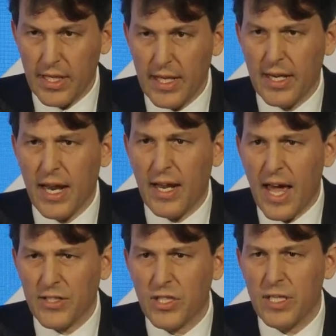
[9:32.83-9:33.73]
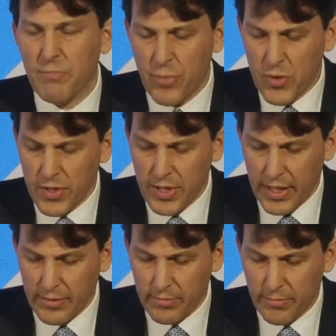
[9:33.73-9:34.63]
It'll actually boost
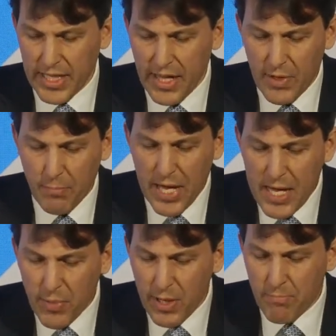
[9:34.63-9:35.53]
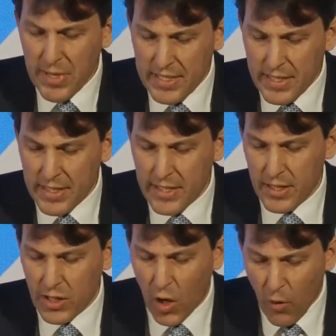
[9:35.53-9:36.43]
it by giving people and
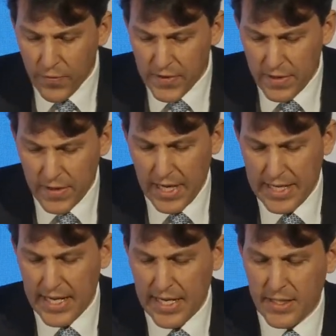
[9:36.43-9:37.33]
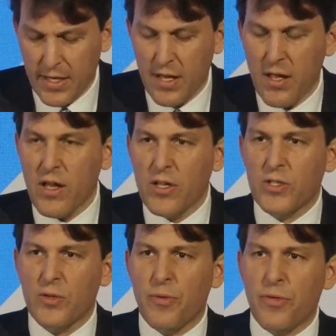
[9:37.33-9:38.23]
businesses the confidence they need
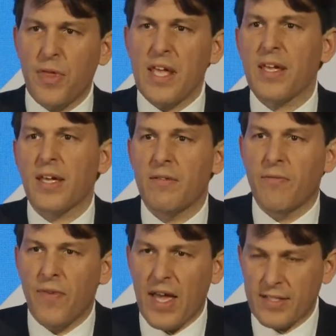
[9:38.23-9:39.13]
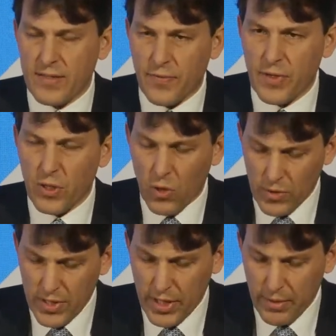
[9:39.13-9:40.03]
to think and invest for the
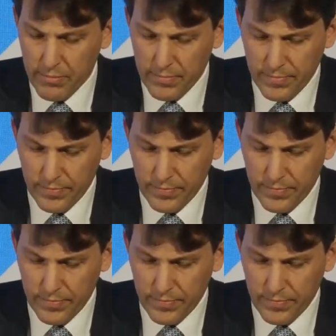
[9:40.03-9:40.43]
long term.